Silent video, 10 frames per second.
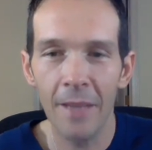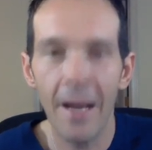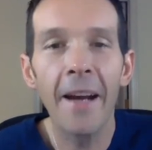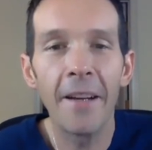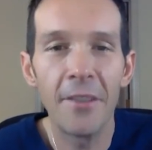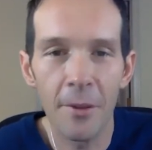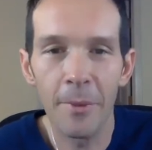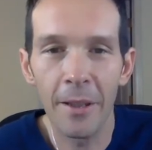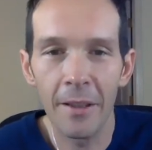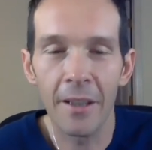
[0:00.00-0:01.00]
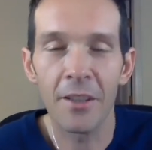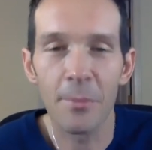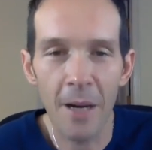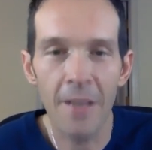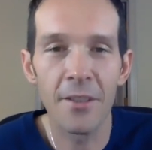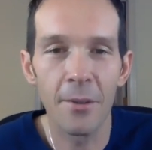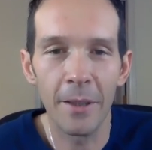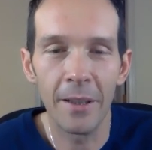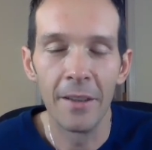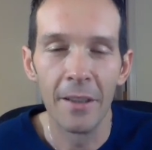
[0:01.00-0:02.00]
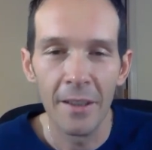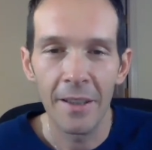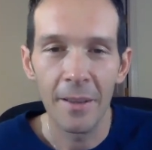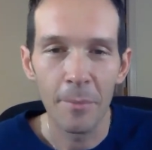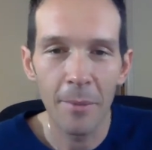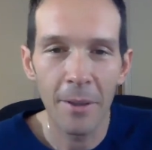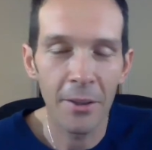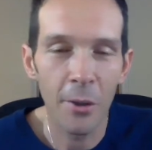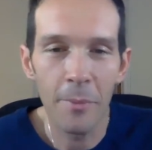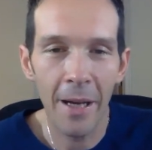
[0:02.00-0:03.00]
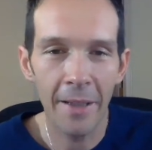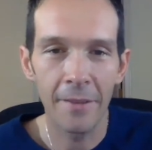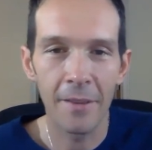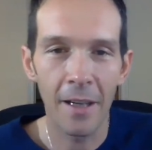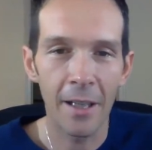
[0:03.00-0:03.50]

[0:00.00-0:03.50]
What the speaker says: handed to me and expressed to me in the public domain,